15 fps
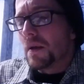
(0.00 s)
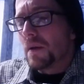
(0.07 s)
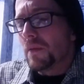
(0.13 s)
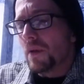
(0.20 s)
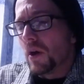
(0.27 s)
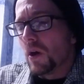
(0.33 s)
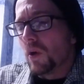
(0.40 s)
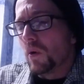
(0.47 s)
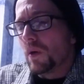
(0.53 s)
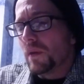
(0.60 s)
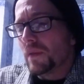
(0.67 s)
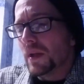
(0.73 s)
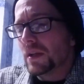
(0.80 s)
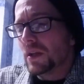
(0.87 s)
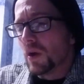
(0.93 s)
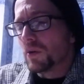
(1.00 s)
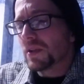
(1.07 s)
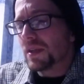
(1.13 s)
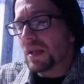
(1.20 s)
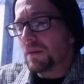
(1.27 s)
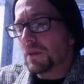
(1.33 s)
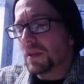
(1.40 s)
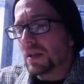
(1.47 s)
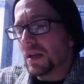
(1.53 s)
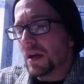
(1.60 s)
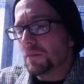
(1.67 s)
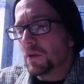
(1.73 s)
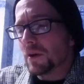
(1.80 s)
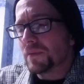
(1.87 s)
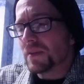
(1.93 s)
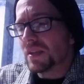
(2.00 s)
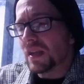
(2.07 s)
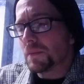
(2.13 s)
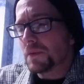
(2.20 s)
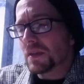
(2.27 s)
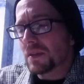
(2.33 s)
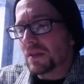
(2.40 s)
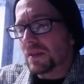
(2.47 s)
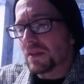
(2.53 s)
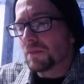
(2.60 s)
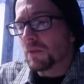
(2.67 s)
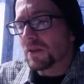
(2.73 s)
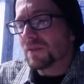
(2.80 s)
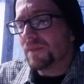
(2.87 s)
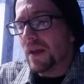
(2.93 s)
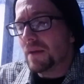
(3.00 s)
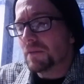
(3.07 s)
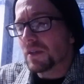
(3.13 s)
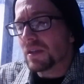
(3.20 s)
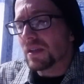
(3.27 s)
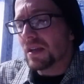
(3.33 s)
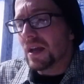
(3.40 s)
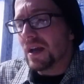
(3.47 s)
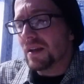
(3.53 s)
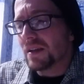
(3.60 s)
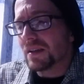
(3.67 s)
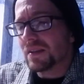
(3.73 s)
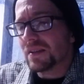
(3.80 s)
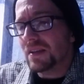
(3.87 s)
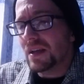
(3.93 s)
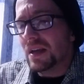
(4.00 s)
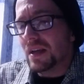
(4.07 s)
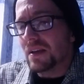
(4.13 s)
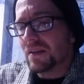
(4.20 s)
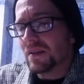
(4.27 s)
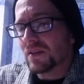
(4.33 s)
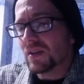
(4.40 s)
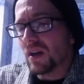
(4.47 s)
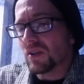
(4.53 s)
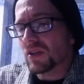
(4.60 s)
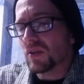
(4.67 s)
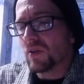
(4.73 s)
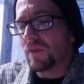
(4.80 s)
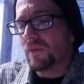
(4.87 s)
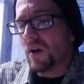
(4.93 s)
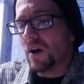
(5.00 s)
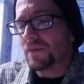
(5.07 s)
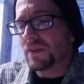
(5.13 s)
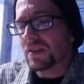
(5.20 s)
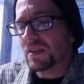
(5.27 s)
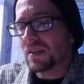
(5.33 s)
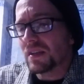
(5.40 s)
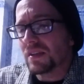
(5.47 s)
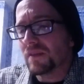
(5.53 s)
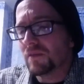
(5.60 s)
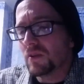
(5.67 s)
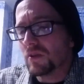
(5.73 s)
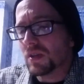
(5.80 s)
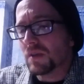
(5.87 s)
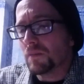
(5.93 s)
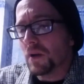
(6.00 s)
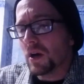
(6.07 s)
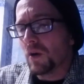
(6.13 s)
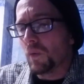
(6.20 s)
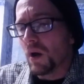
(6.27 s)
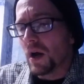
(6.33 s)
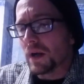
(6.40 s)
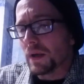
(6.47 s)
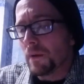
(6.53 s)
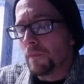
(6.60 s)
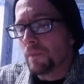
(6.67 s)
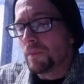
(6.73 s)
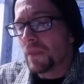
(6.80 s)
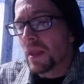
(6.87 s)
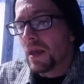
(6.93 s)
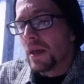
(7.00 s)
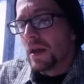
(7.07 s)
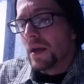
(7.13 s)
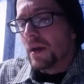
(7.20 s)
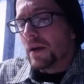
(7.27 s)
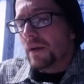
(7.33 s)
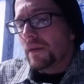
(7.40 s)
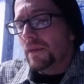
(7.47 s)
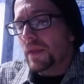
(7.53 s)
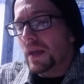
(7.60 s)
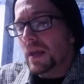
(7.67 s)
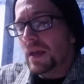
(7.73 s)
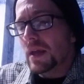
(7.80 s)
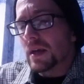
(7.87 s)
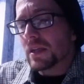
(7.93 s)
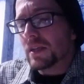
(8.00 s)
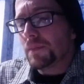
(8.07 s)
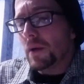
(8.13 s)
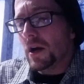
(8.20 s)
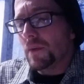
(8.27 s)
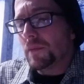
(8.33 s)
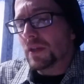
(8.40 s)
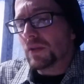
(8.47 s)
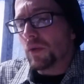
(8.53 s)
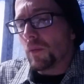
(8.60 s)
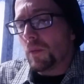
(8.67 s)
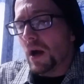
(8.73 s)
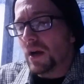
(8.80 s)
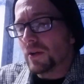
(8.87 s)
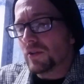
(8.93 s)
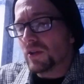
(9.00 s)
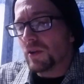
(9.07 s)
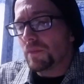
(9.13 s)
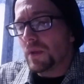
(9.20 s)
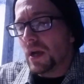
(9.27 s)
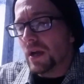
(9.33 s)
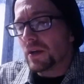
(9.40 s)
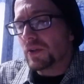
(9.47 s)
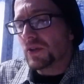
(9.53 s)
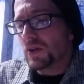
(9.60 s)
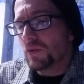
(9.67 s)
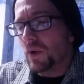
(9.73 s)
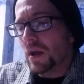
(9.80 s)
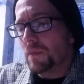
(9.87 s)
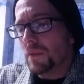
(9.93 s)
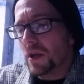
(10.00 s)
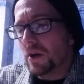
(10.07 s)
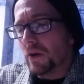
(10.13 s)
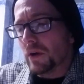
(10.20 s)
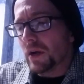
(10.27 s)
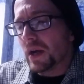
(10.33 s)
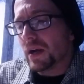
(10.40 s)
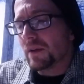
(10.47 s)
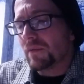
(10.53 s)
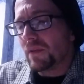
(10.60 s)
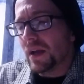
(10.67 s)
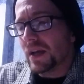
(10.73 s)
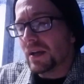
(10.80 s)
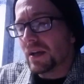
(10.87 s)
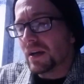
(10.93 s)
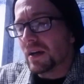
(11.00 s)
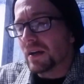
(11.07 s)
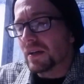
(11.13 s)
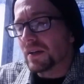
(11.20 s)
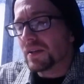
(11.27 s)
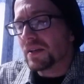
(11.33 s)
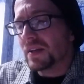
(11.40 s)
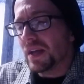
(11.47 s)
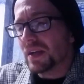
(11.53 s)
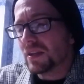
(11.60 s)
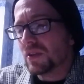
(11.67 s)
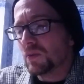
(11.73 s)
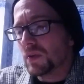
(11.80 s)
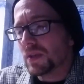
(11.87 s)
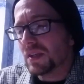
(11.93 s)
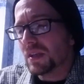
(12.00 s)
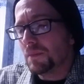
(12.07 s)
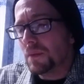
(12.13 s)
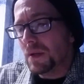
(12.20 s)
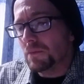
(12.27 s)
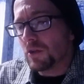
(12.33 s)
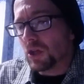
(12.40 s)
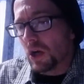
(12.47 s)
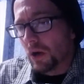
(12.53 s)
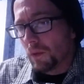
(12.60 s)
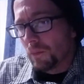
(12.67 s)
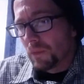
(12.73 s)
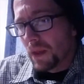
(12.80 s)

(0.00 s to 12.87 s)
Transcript: though, they dosed them with a number of substances, most famously LSD. This also involved extensive use of marijuana. The experiments were monitored behind a two-way mirror, kind of like a sick, twisted peep show.